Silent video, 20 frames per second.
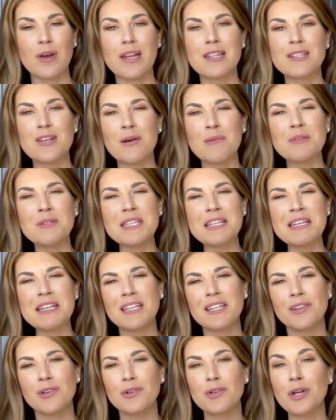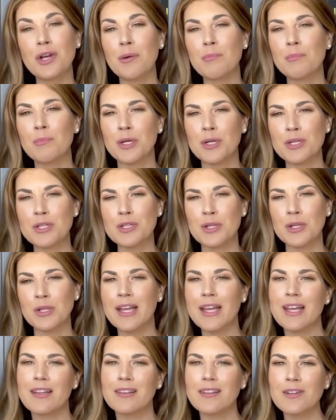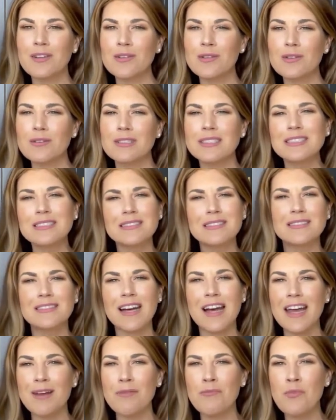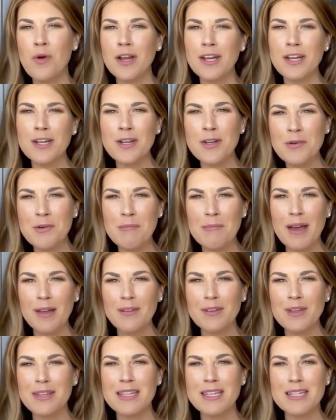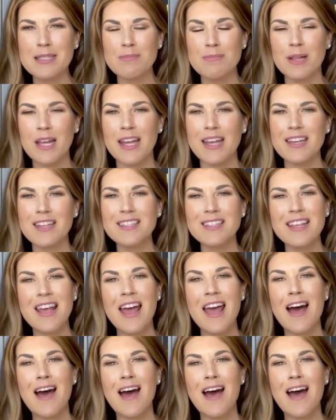It's almost like a little commercial, like a little, oh, I want to know about this place,